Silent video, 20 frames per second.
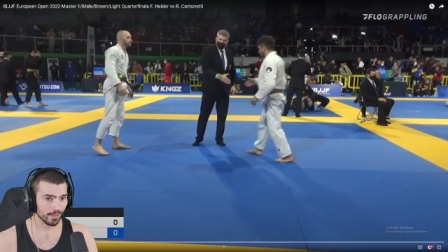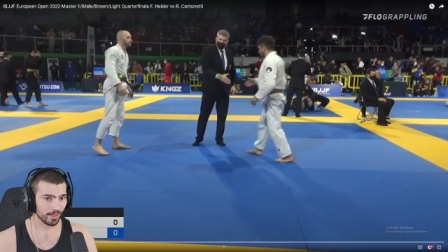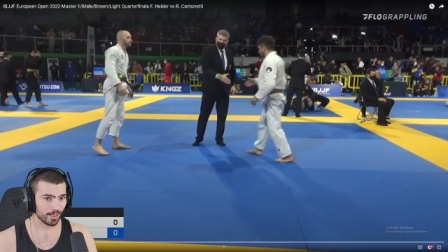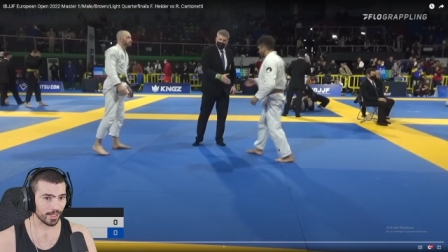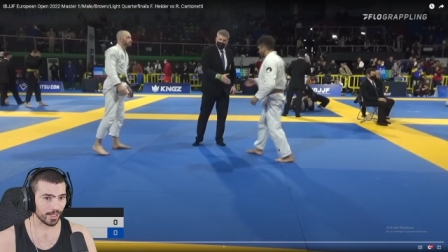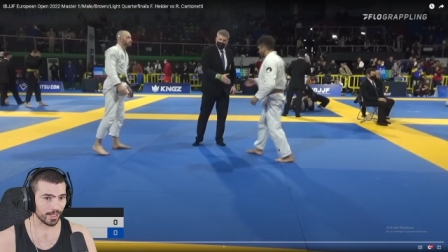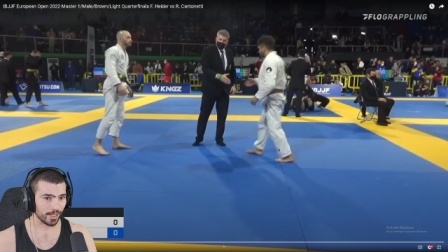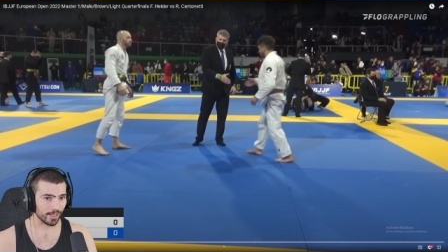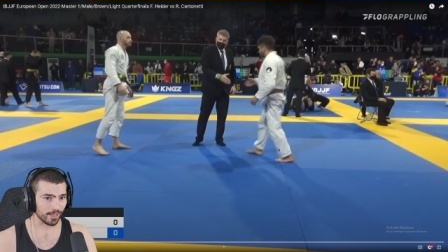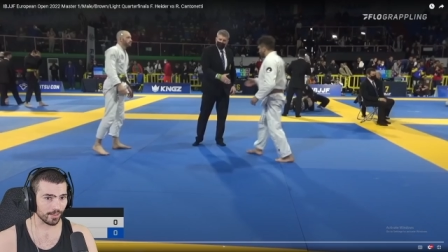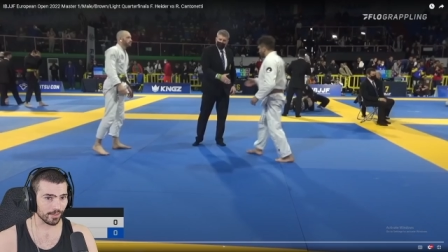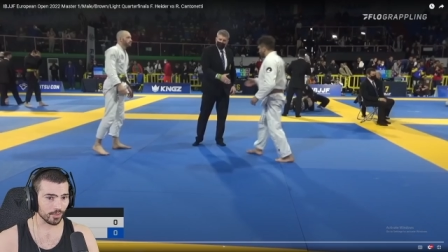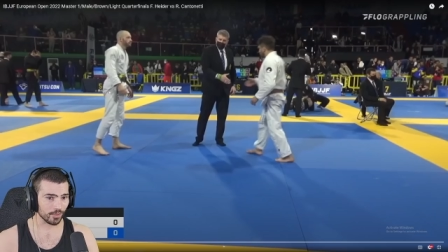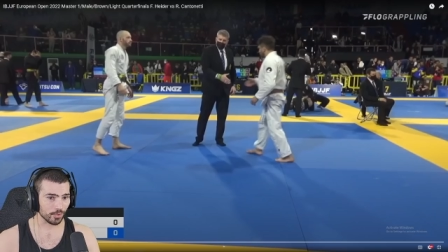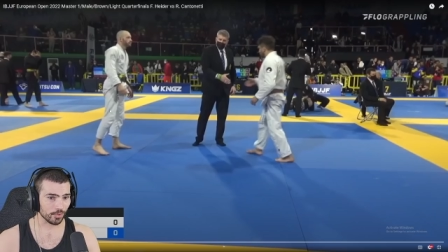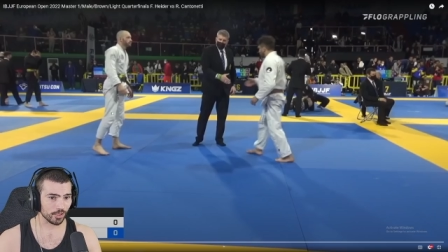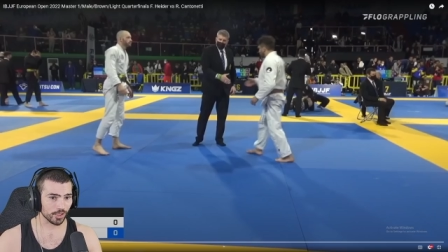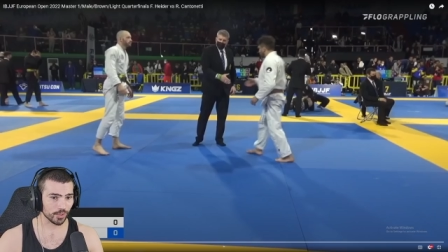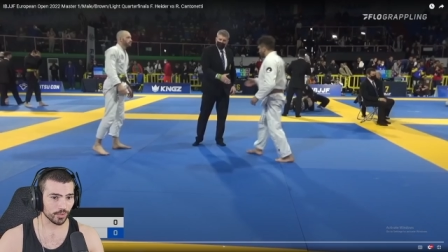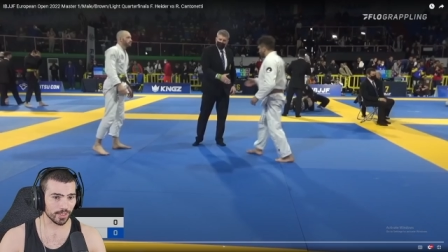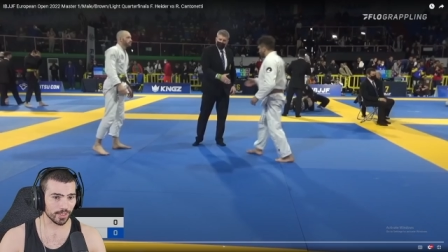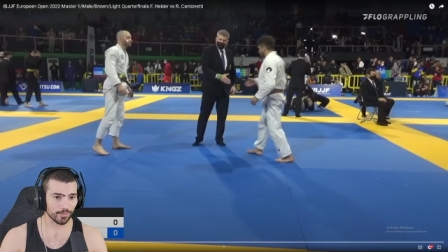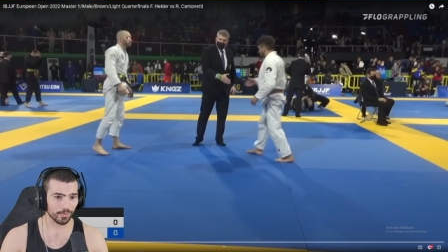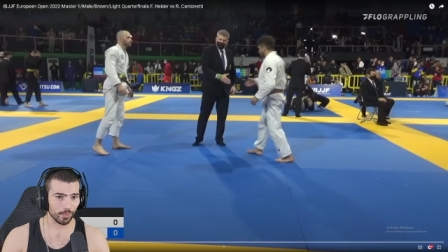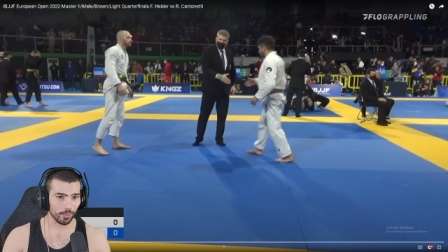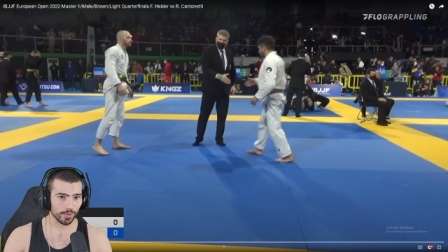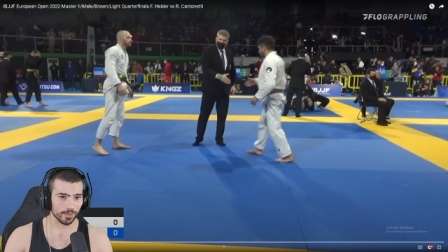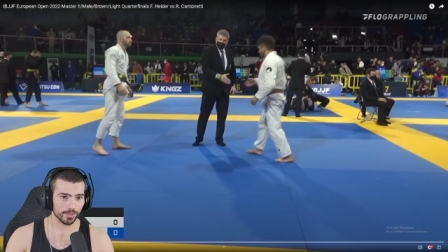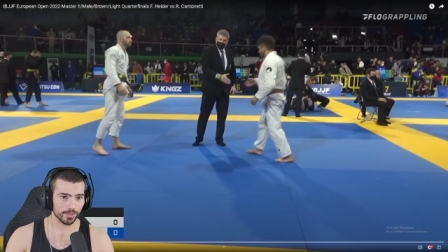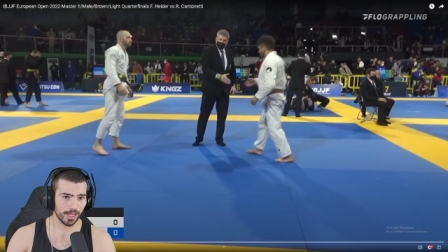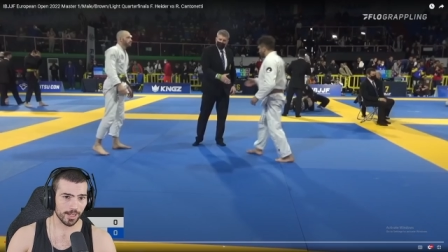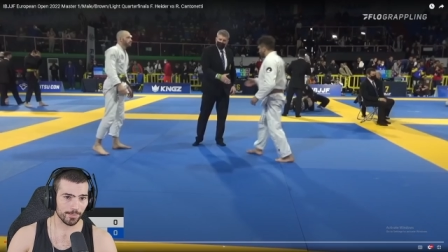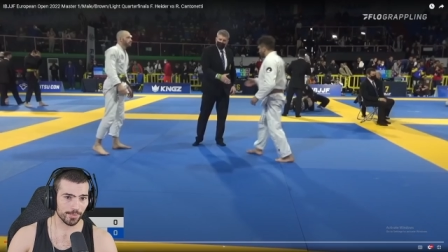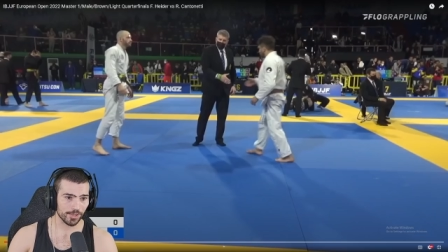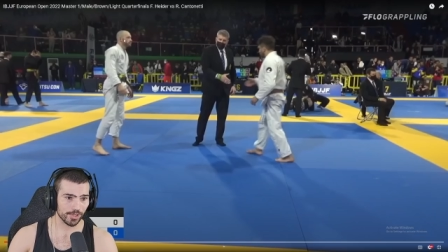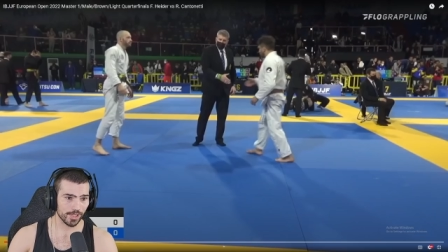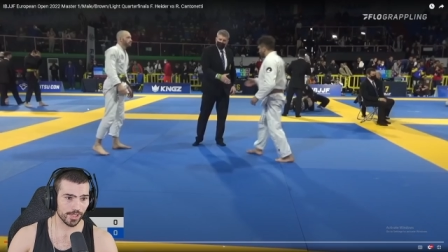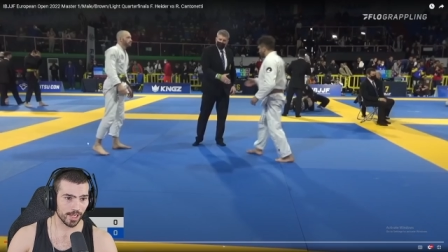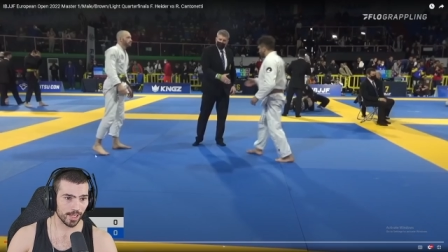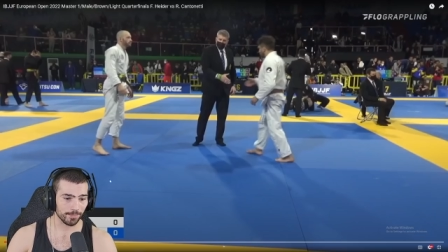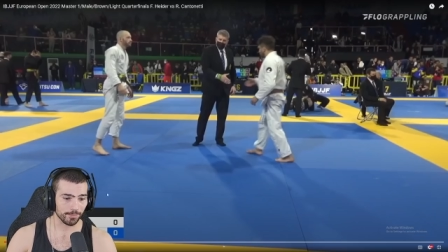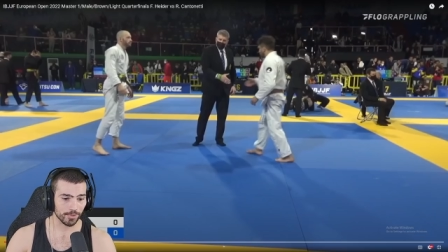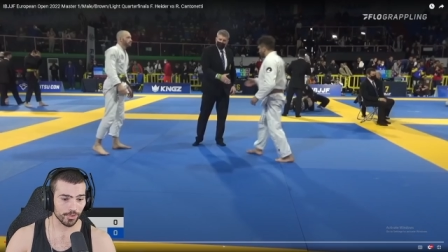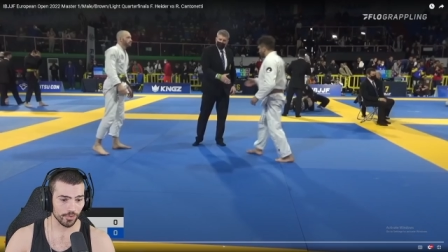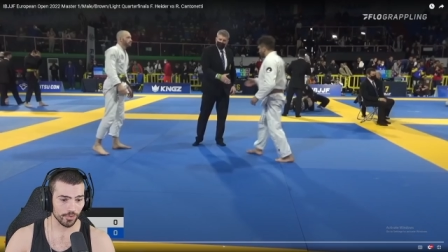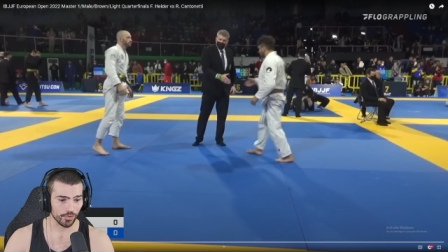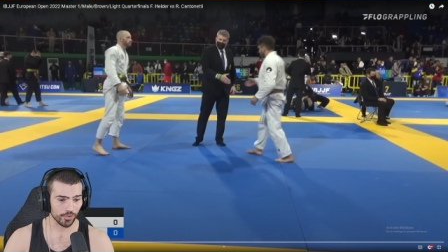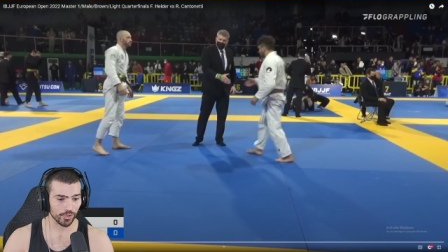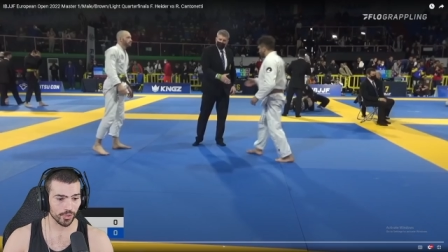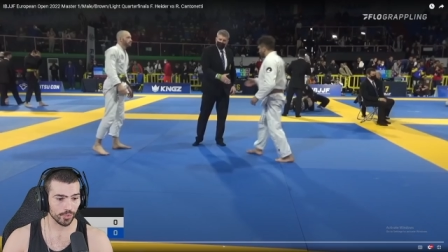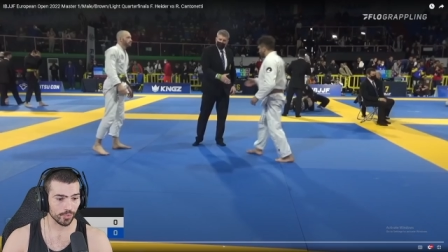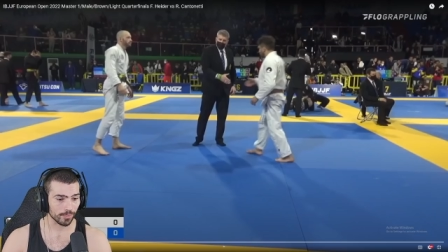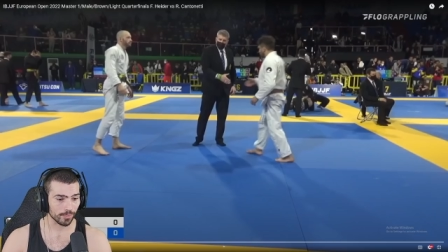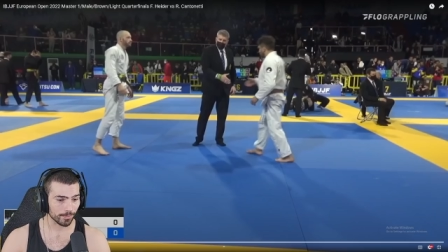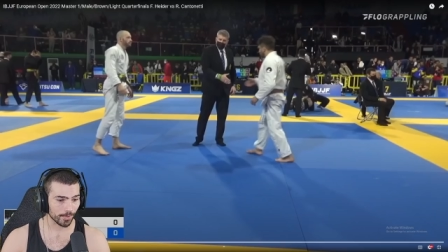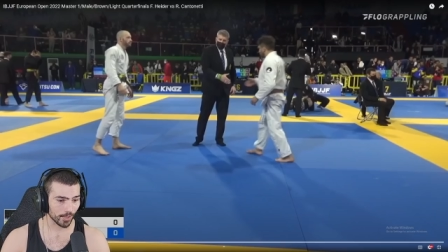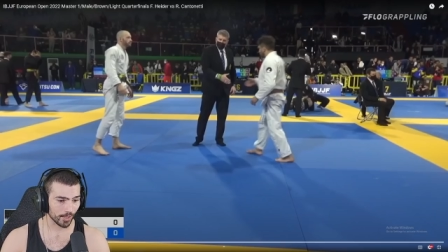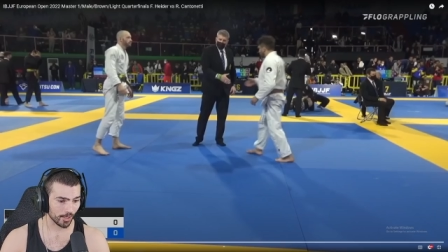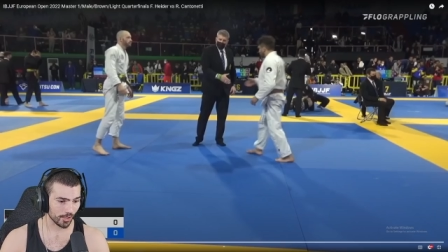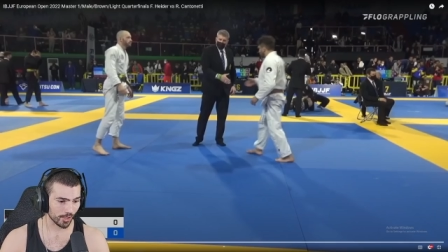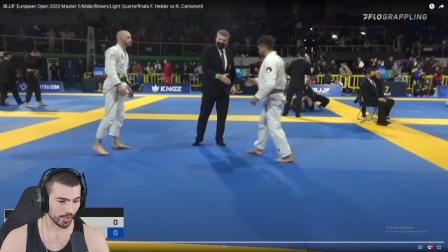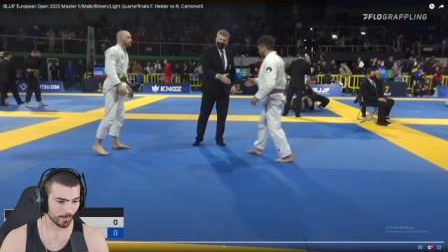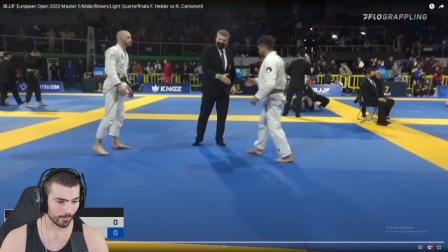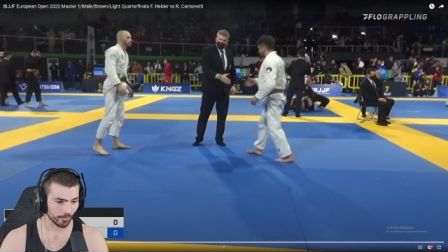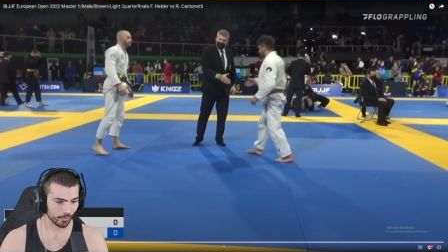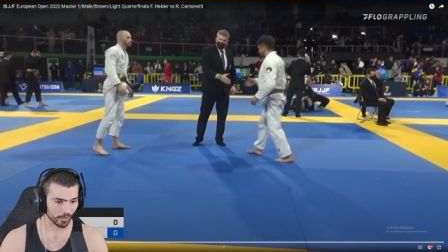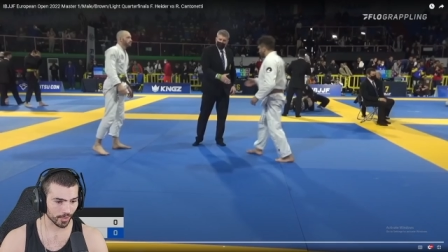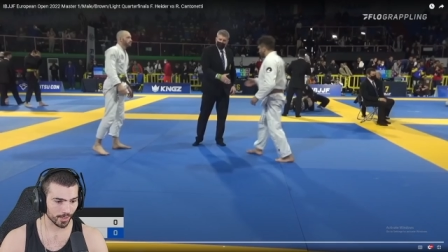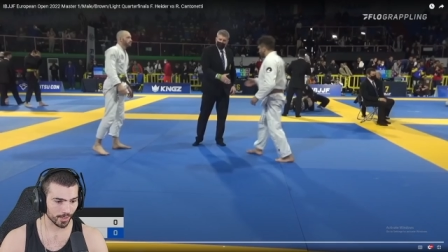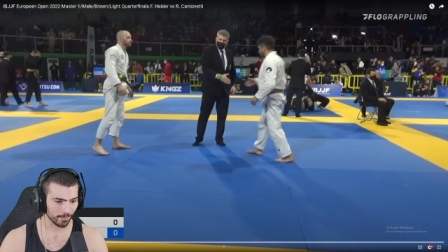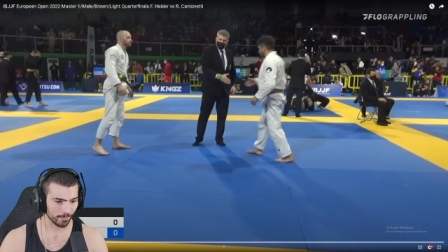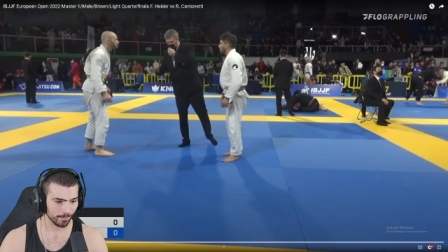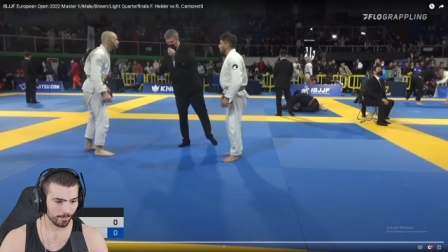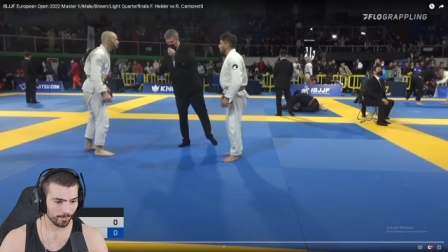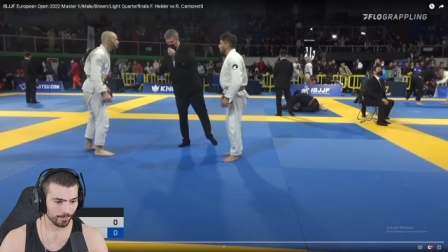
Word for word: And you still never one time set up to shoot and punish him for it.